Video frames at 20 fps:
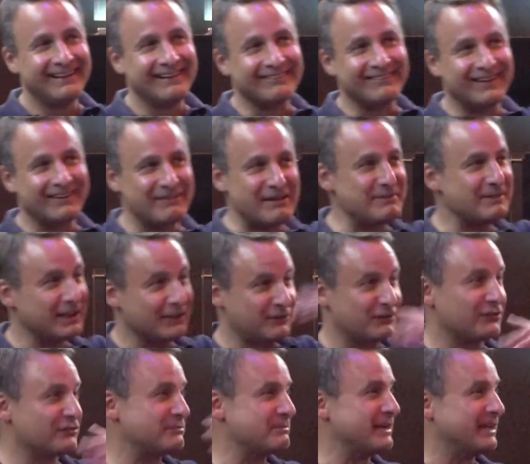Well, maybe that's
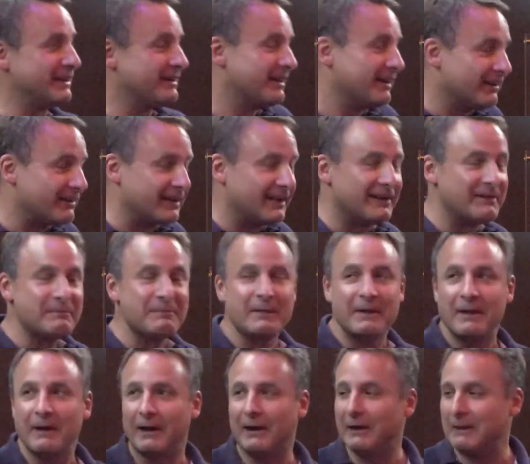just me.
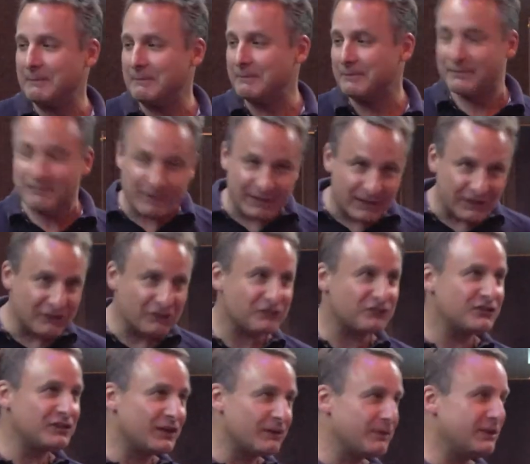Okay.
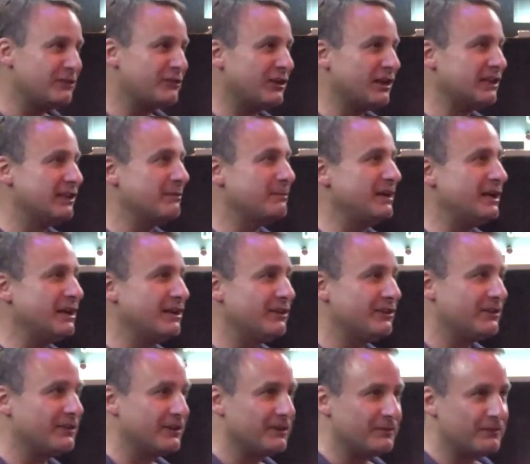Because, you know, we tend to
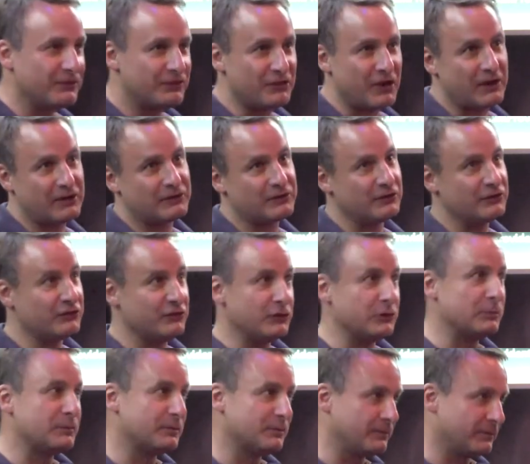be the Dr.
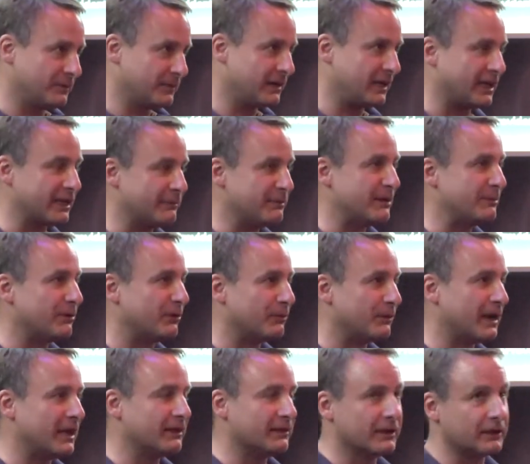Doom kind of people,
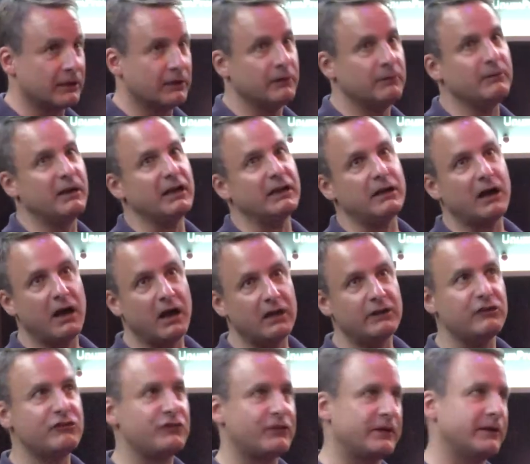right? Like, oh my God,
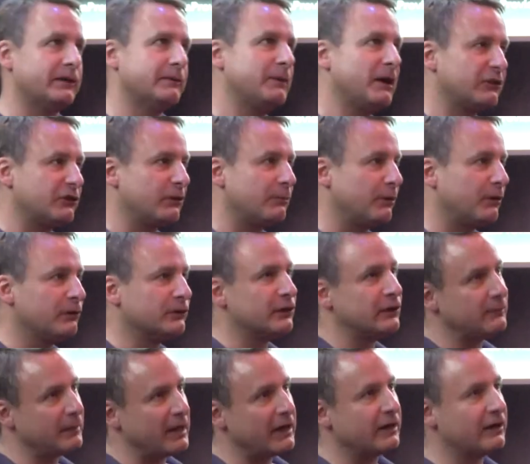did you hear about the
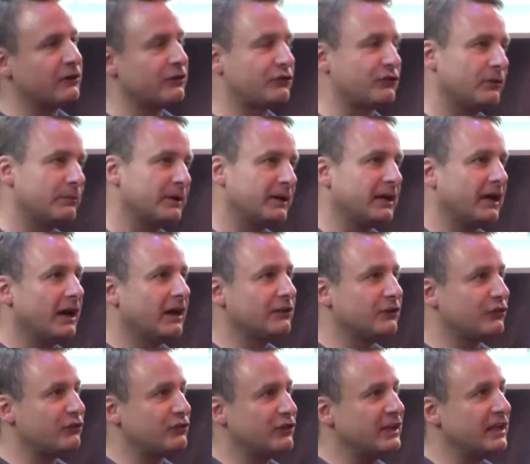polar bears? Oh my God,
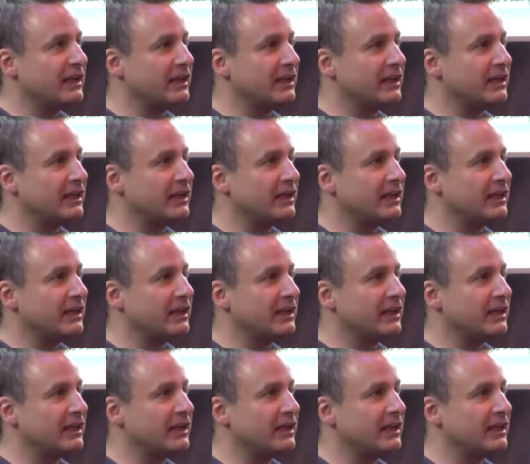the sea.